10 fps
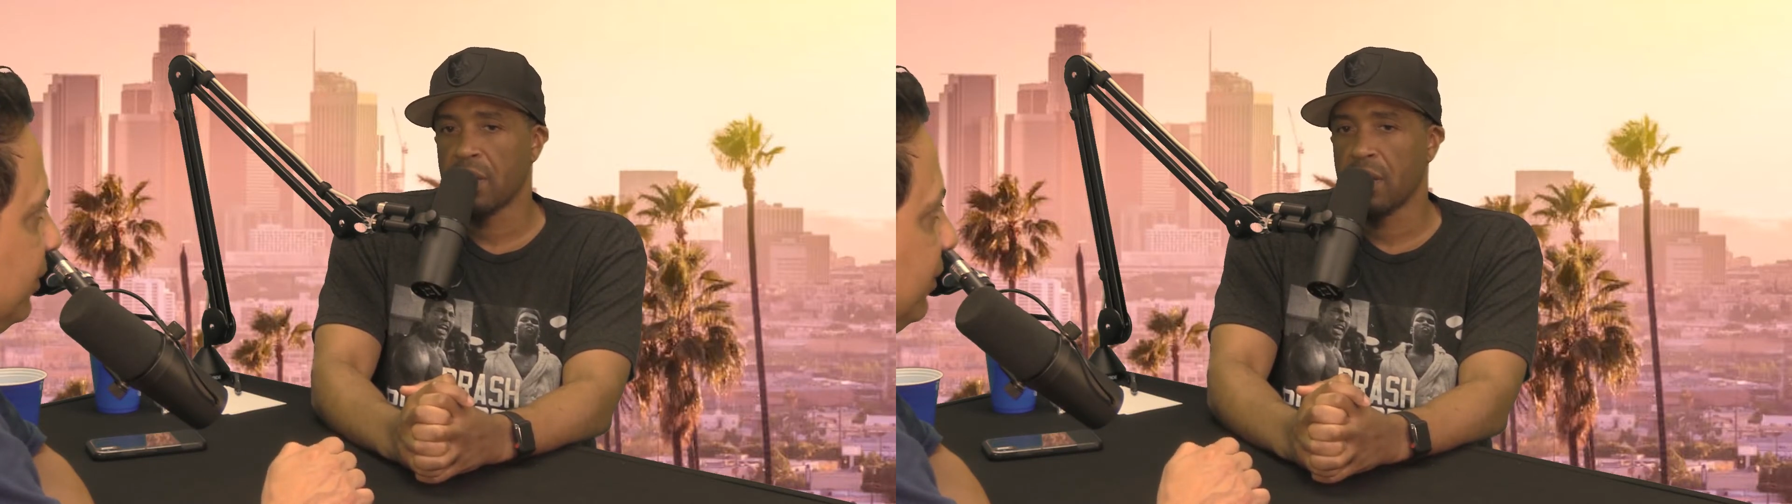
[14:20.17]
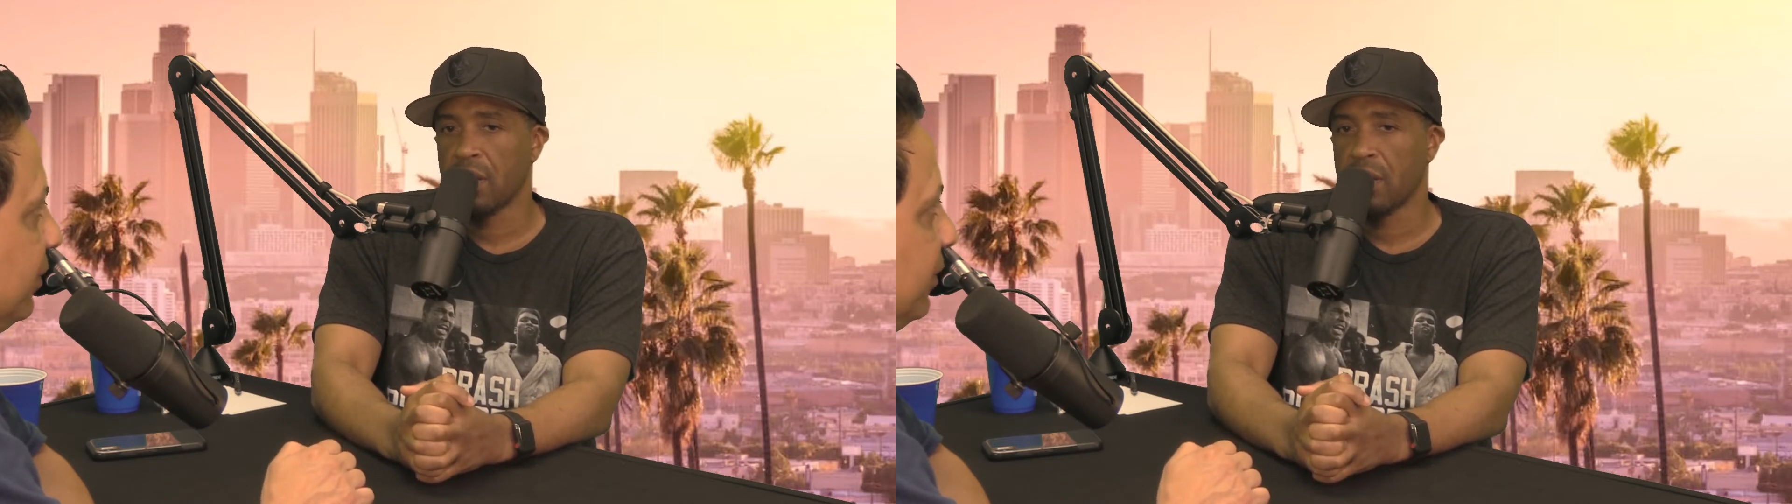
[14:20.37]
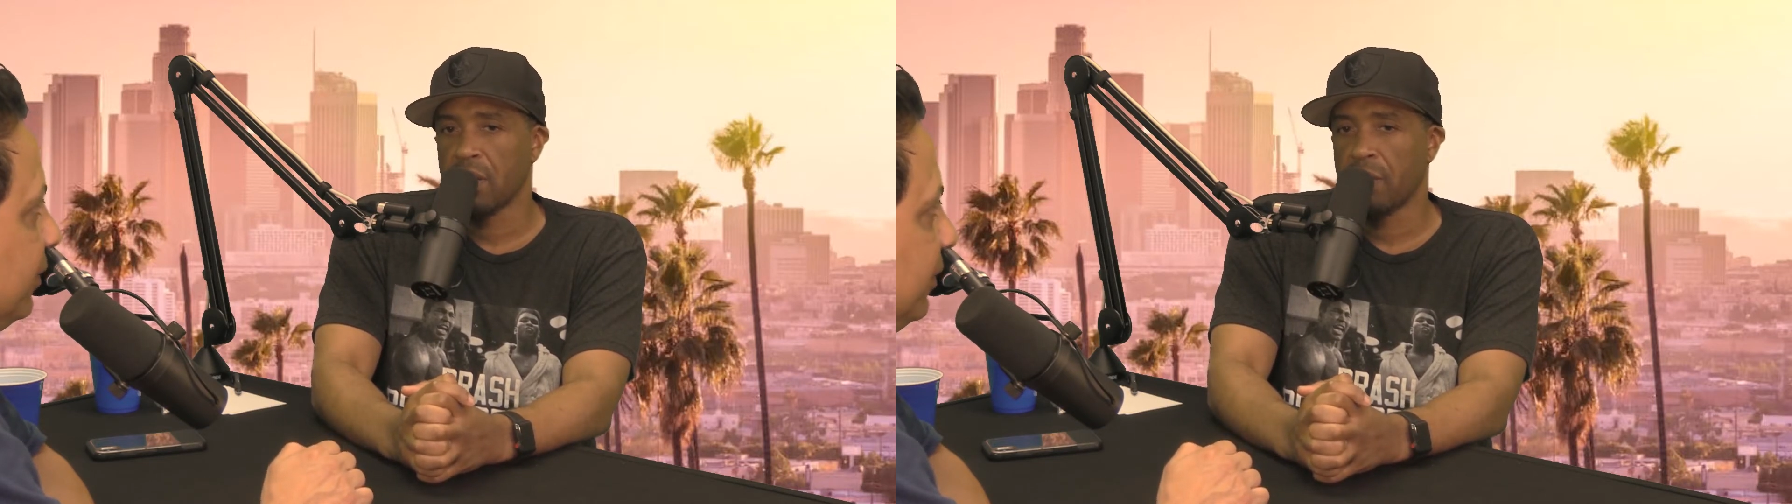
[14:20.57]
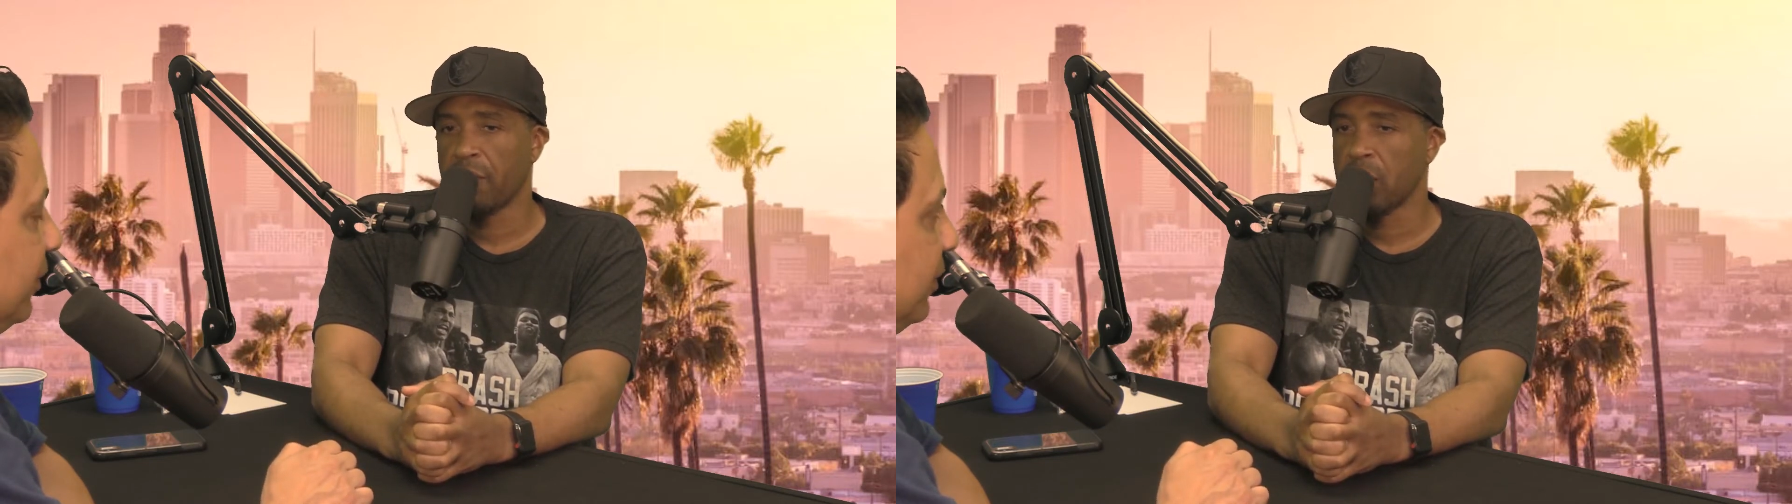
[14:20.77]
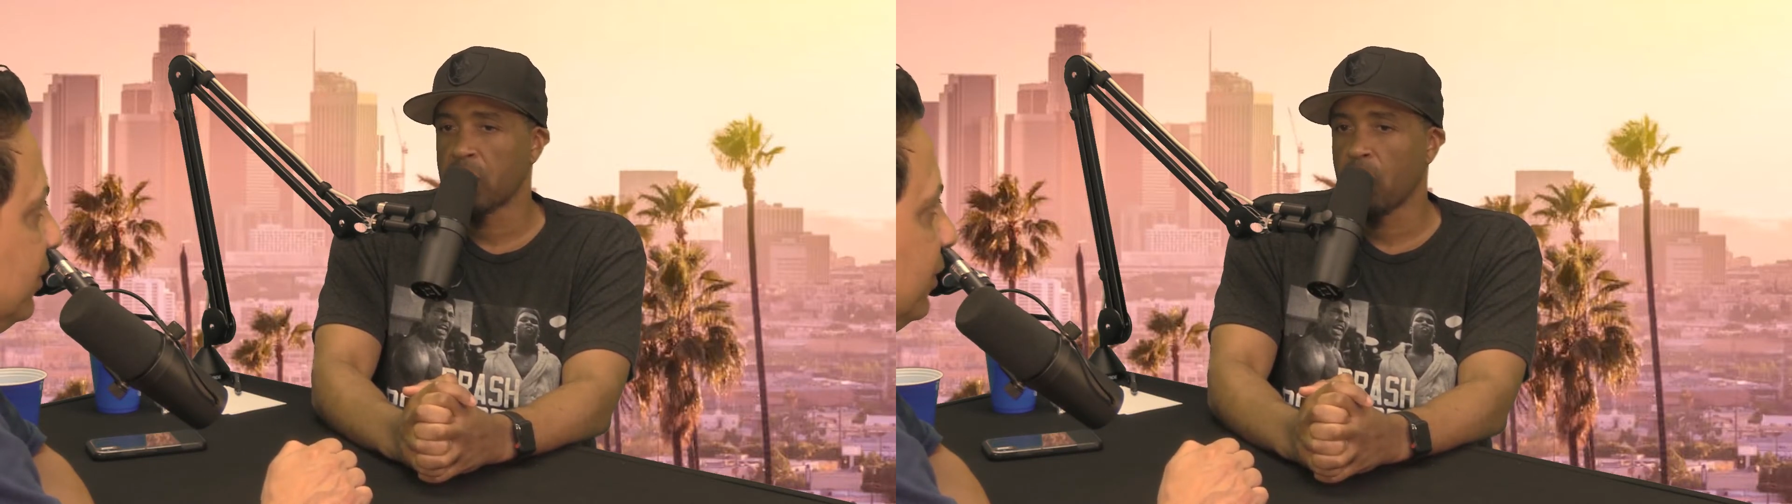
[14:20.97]
the
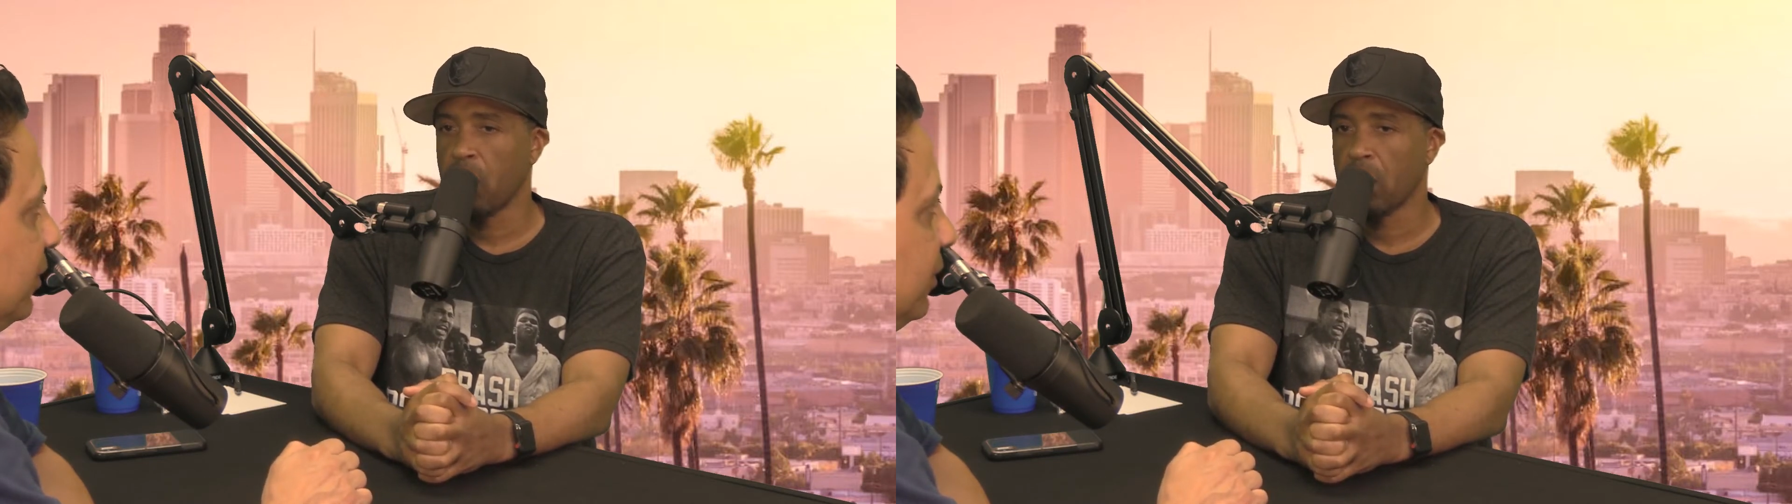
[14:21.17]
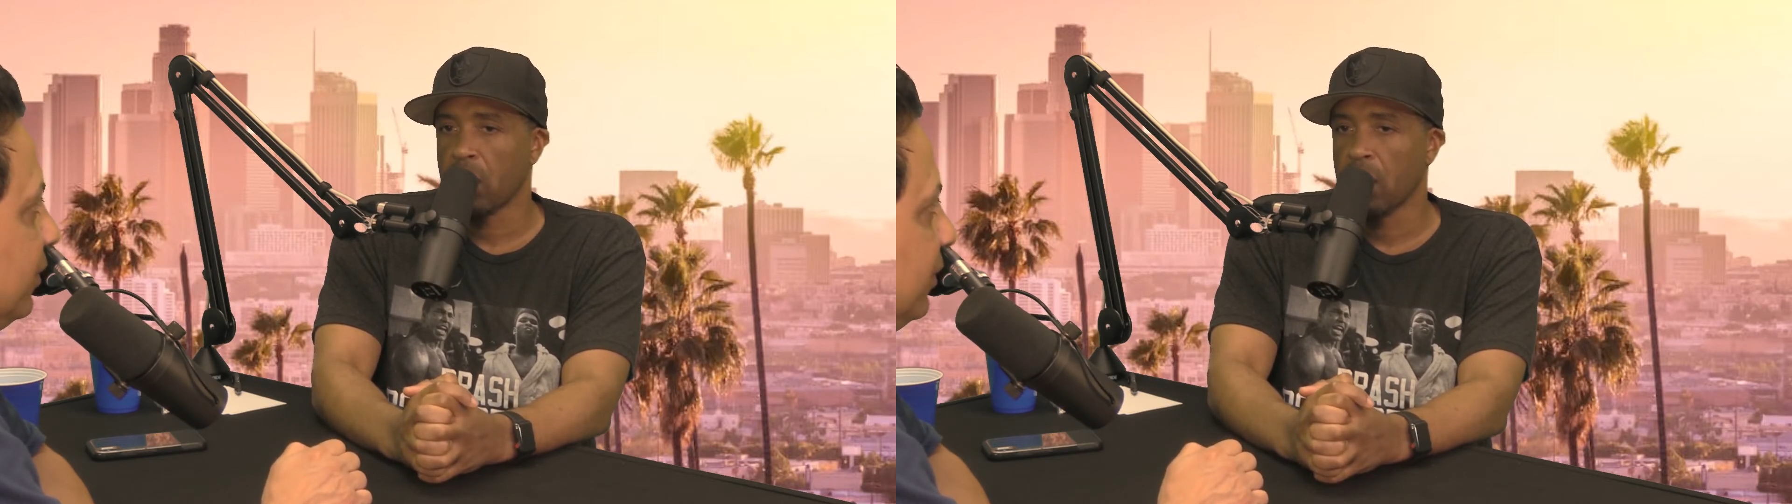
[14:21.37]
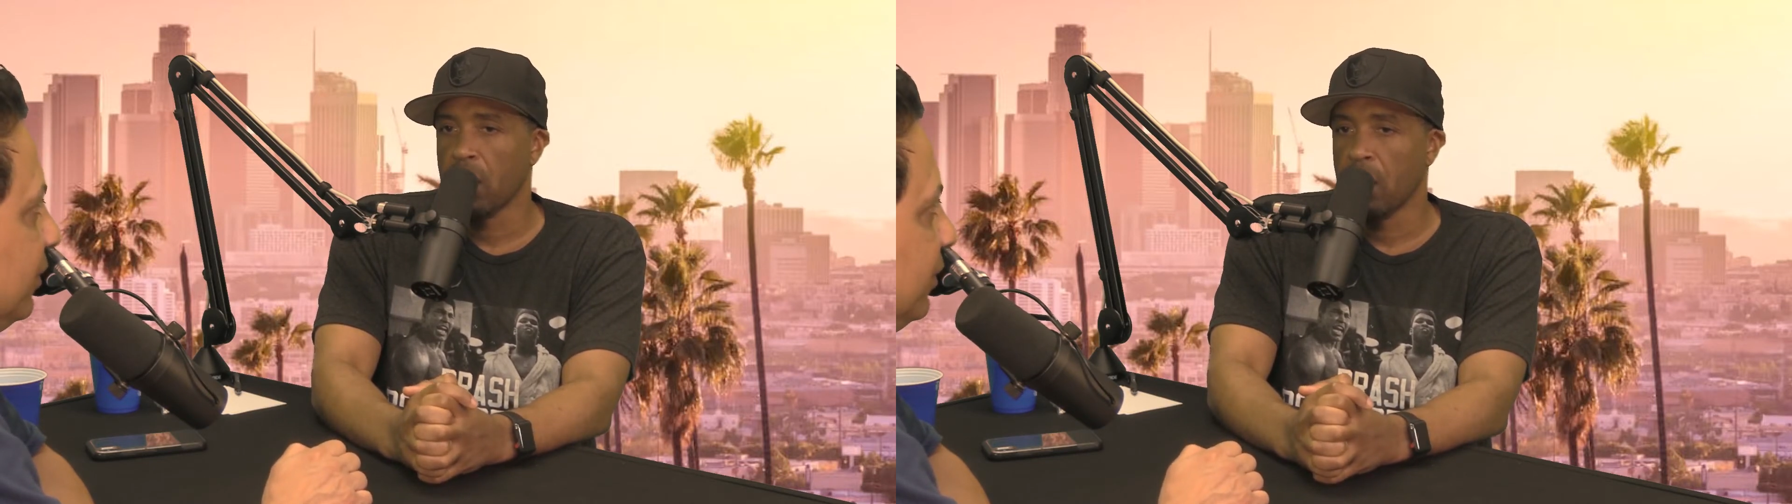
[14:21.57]
feature work